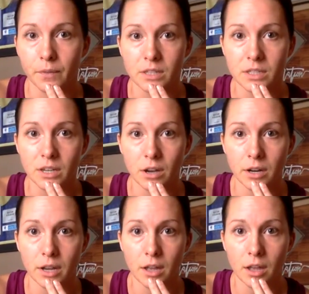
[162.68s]
Is he on
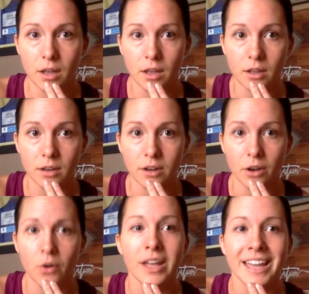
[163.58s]
yet? No,
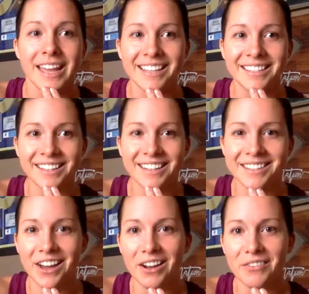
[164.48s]
he's going to
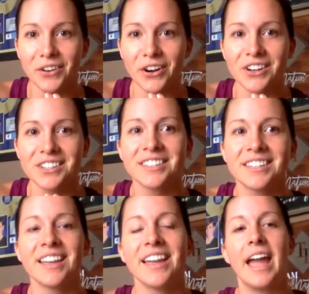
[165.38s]
talk first,
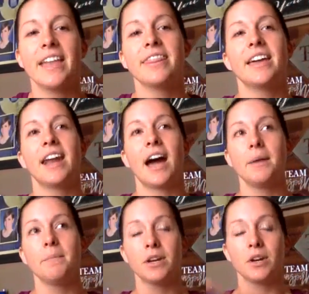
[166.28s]
and then
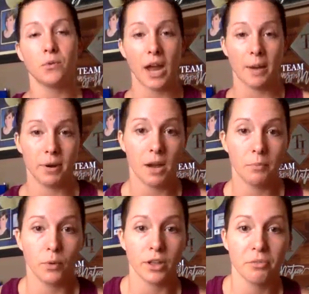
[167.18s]
I'm going to wrap it
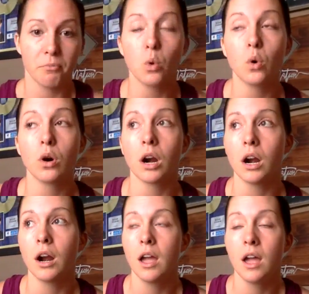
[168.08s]
up with
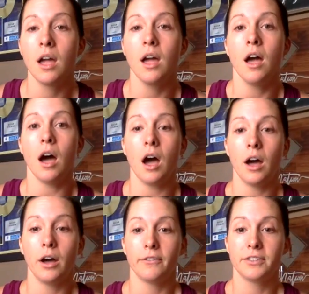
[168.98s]
more
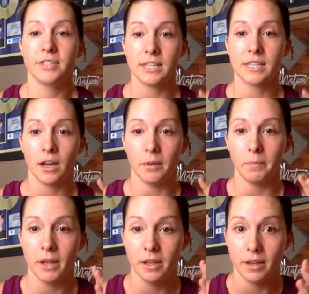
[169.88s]
of
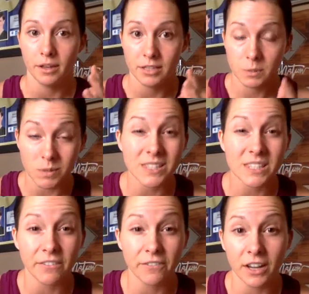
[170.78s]
some
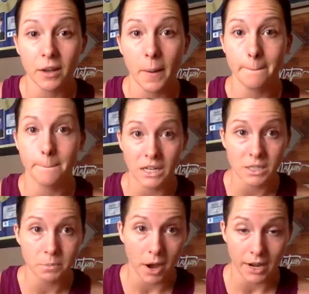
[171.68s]
specific
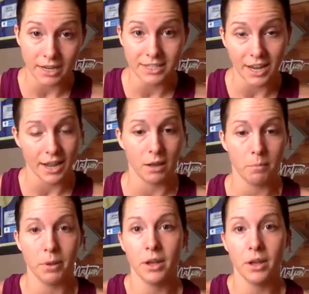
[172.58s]
Beachbody type